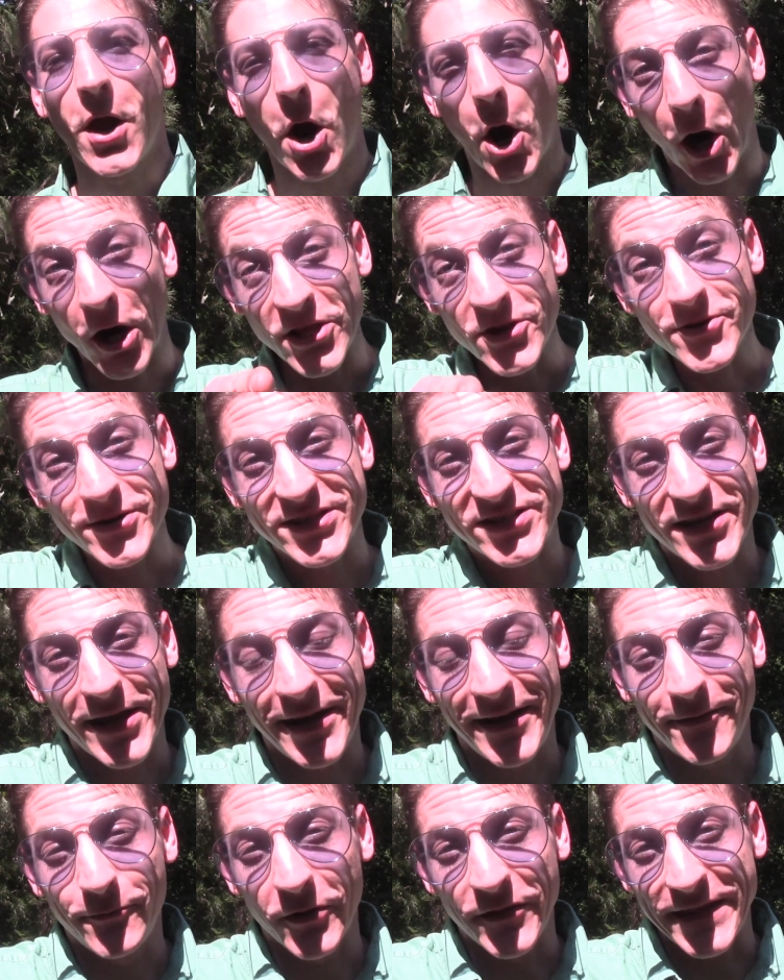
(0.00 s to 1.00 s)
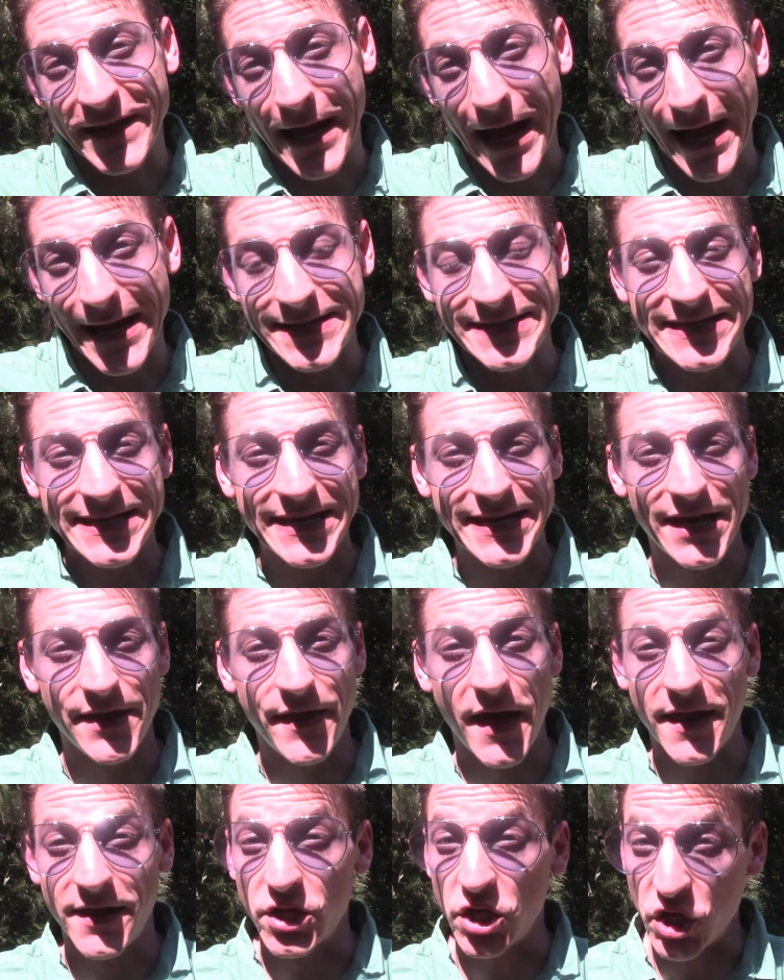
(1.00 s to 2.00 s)
Are you excited with the idea
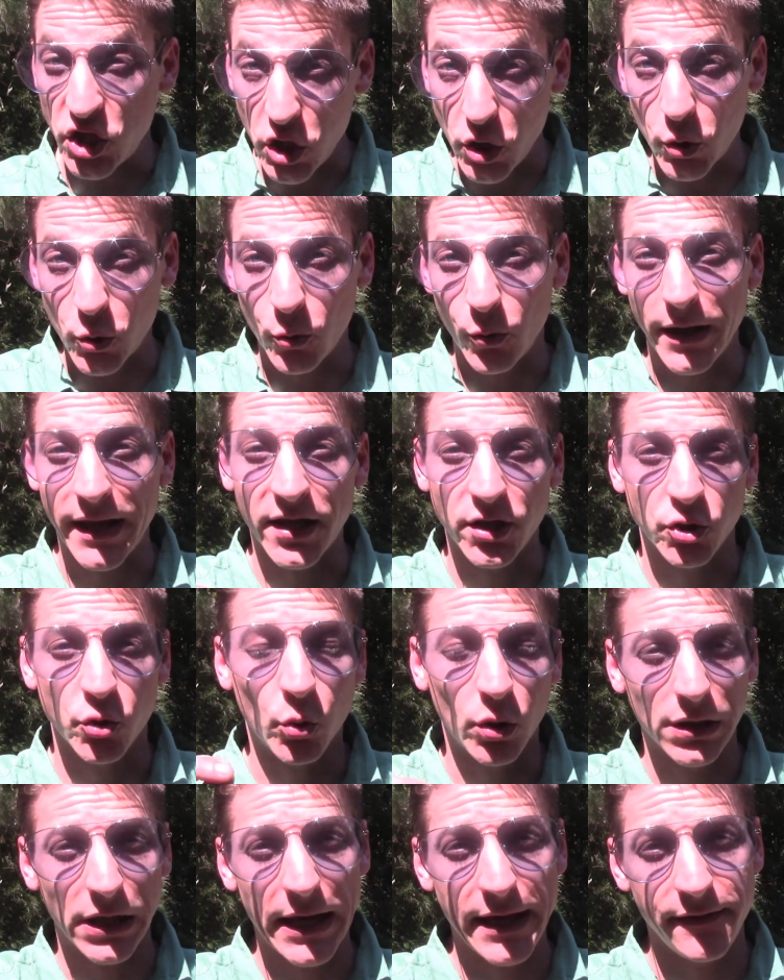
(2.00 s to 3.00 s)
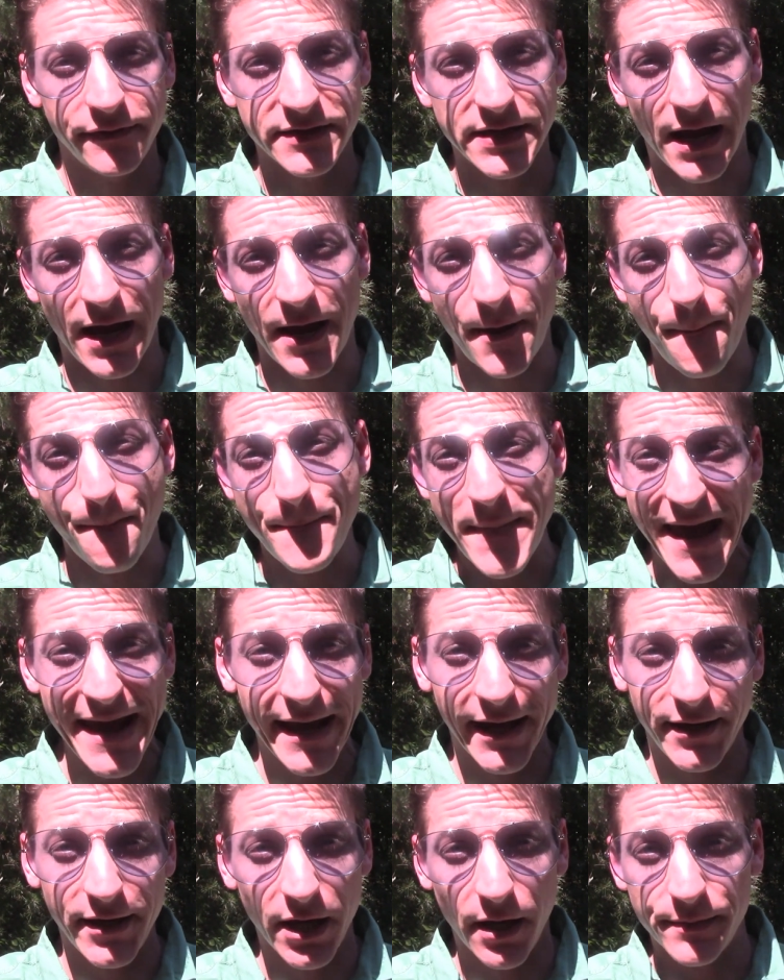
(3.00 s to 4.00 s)
that you, in your lifetime, may
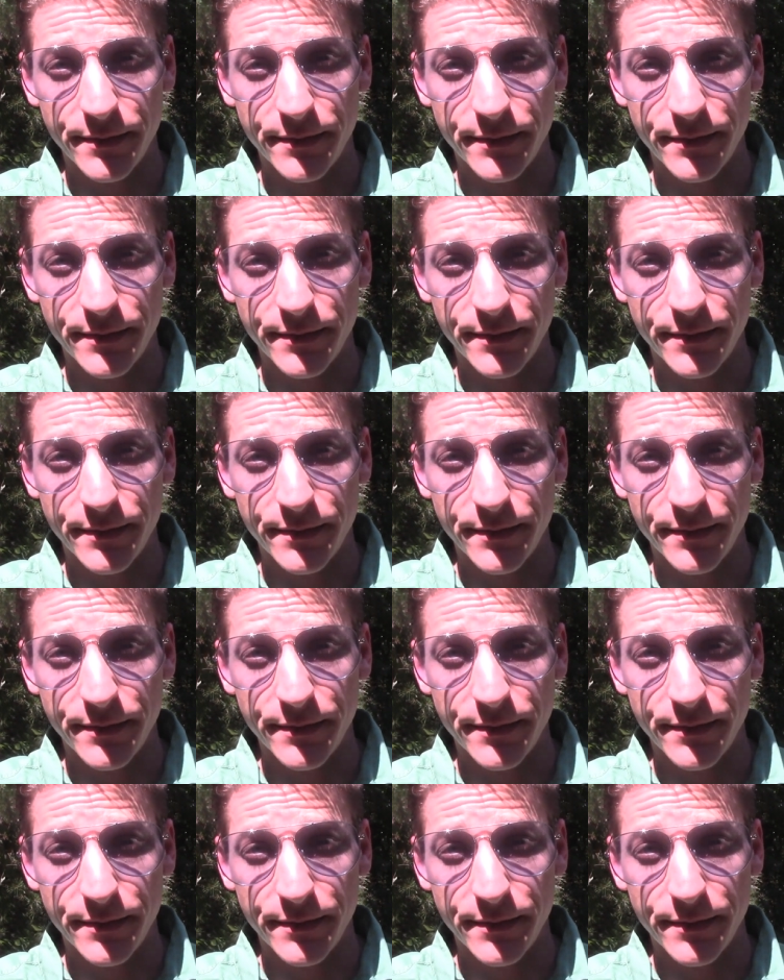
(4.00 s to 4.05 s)
end up